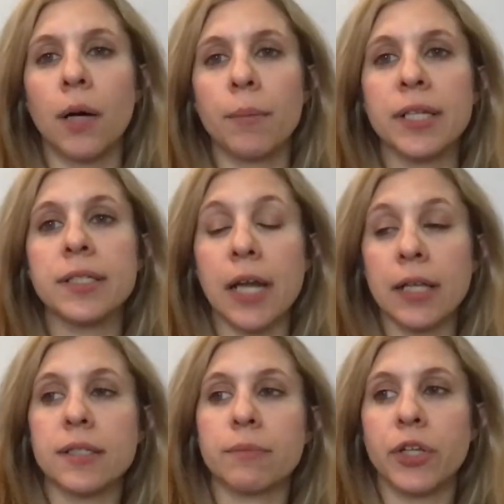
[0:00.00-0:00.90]
It's
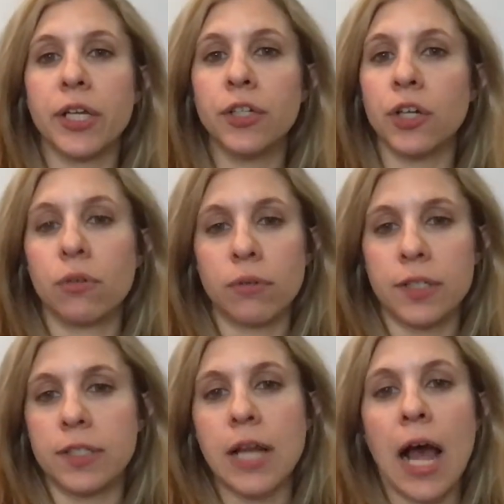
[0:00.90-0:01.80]
not something,
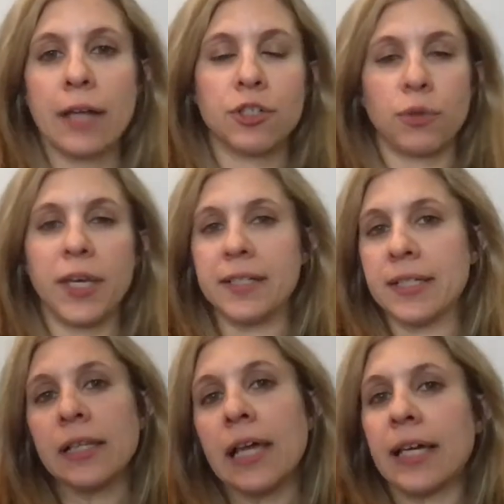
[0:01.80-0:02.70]
it's not
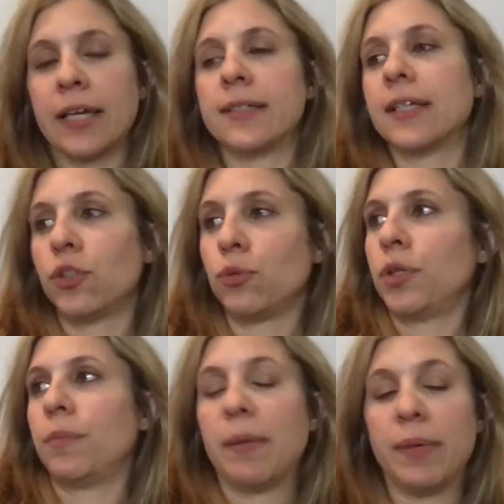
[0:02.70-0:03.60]
showcasing leggings that you
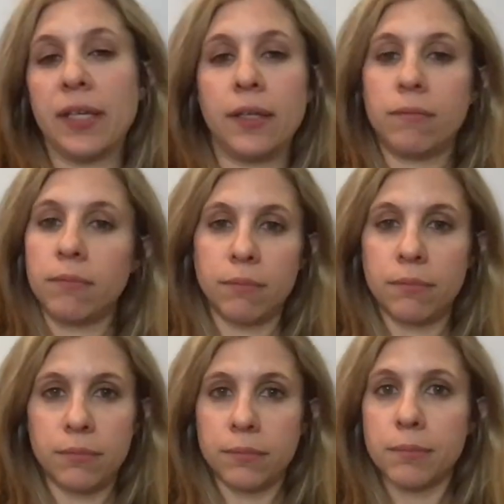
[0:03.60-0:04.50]
would maybe
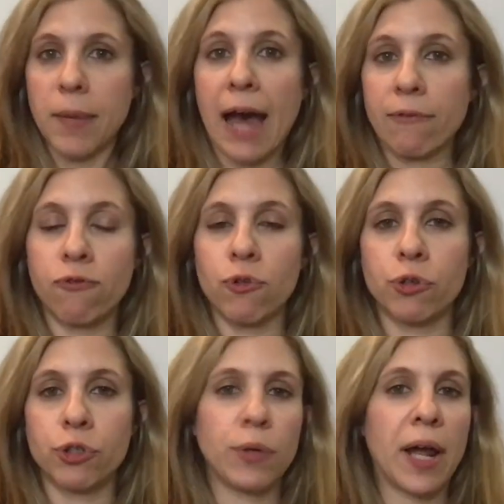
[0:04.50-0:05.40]
have a photo
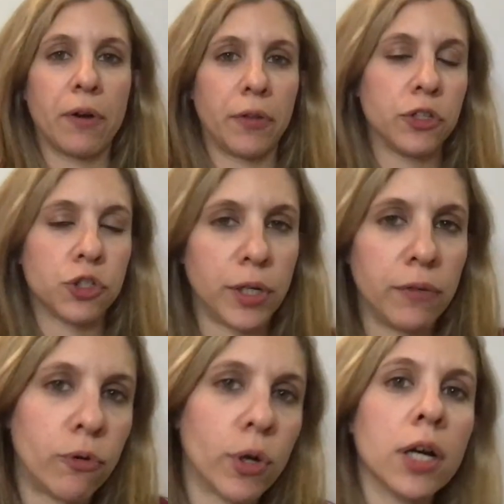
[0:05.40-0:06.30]
shoot out on the street
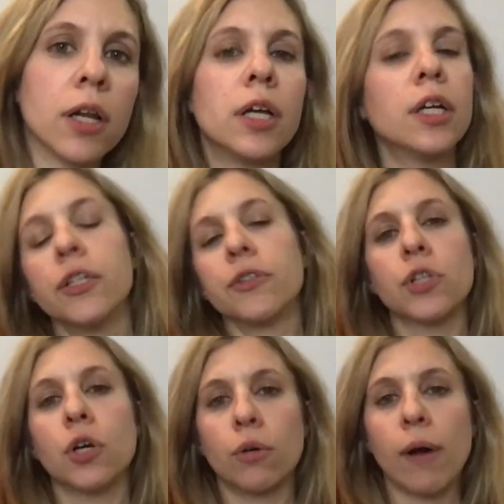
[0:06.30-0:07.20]
for.
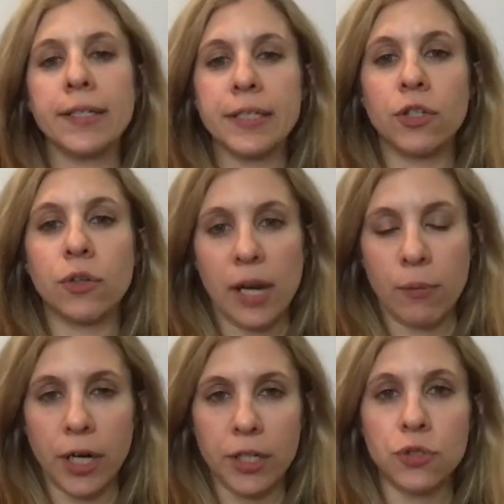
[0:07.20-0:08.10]
So I did know that I
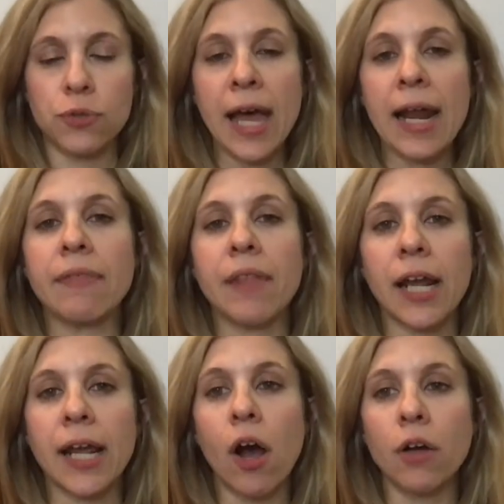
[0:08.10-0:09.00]
wanted to do that. And then
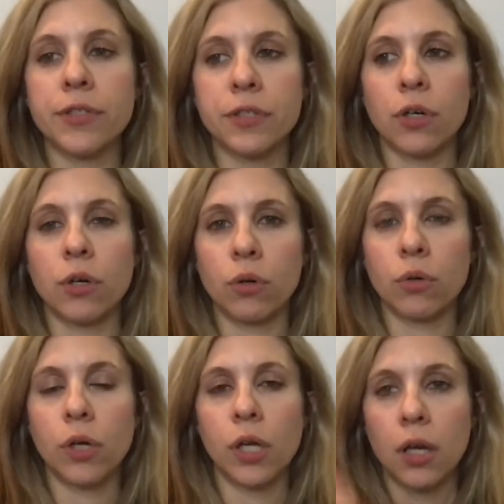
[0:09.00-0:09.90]
I
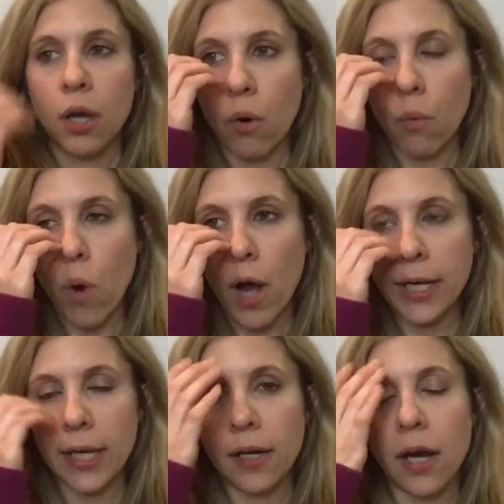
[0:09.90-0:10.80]
also
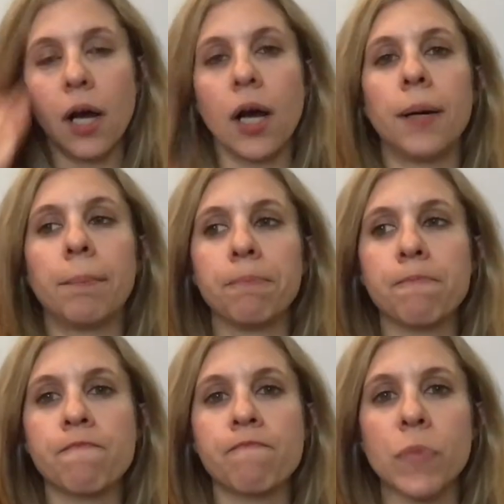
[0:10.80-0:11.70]
wanted
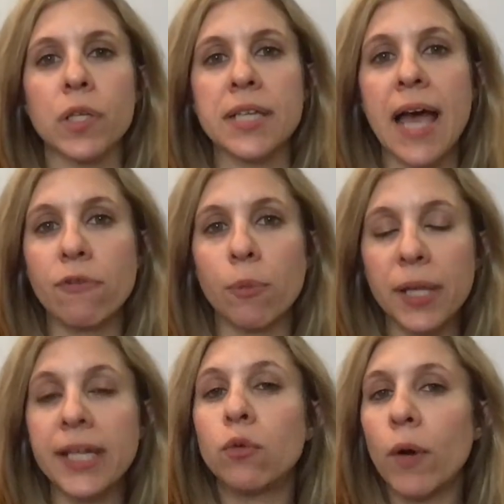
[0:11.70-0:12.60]
to have a
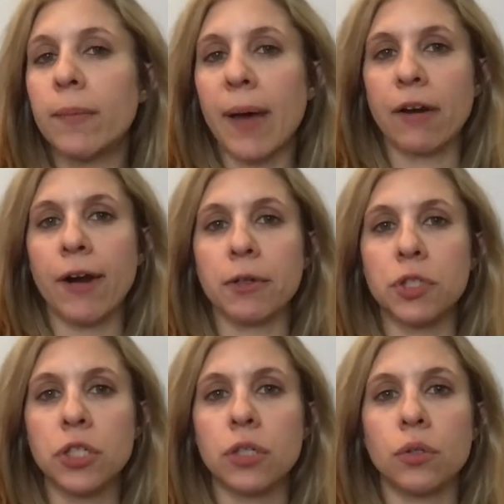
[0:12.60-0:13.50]
plain white background
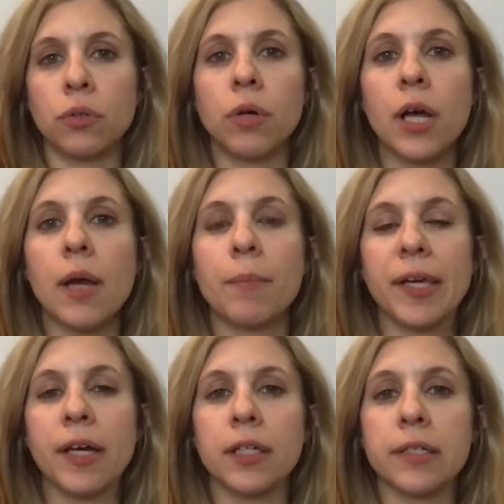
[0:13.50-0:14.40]
too,
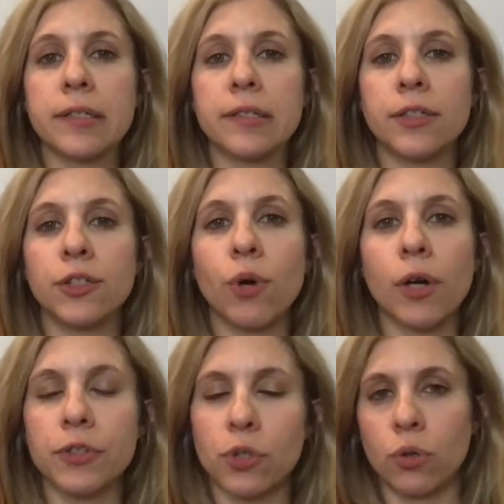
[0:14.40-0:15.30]
because you
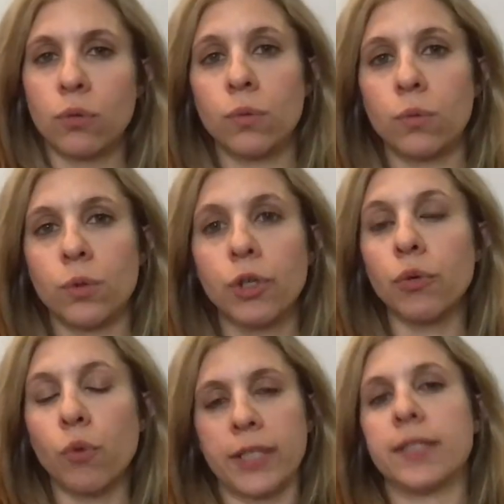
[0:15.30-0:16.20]
also could
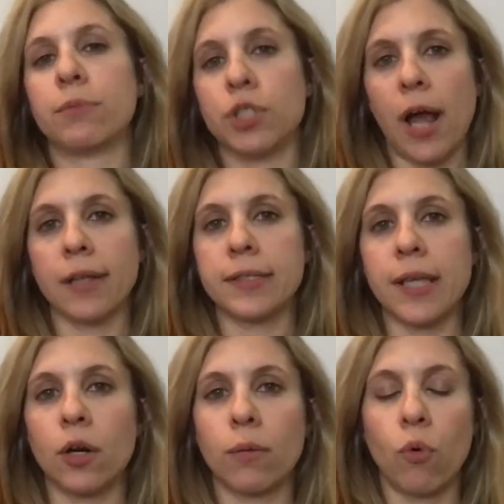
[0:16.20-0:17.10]
want some shots that
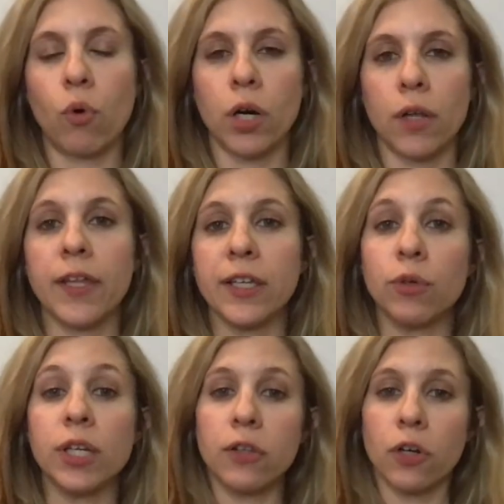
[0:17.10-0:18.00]
are more that you
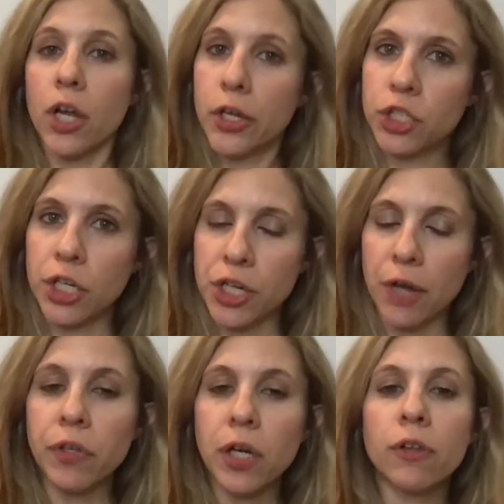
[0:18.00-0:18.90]
can either change
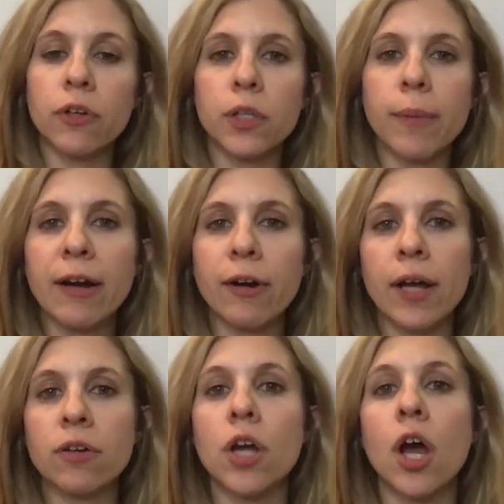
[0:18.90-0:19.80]
out the color in the
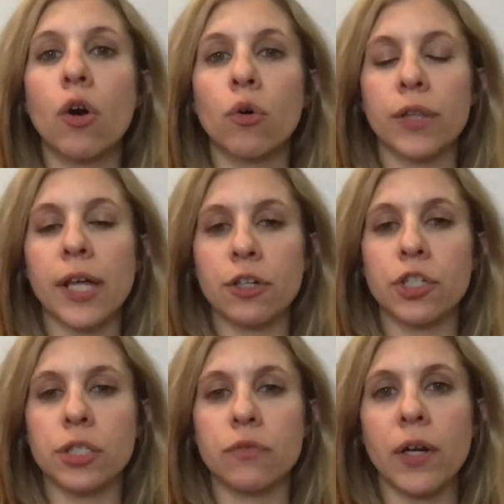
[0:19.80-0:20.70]
background or that are
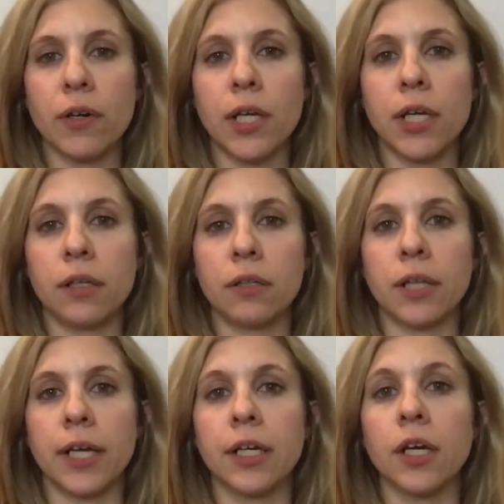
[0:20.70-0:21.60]
just very
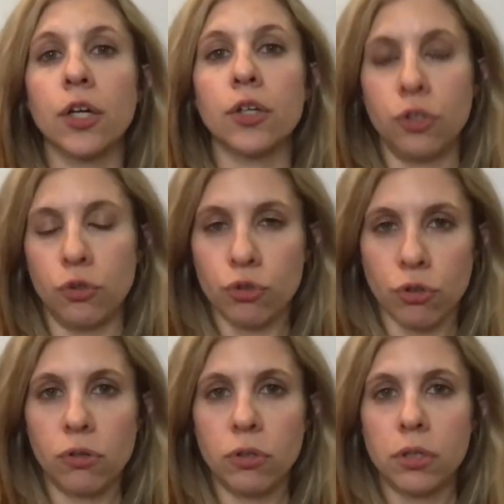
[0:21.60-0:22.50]
like neutral.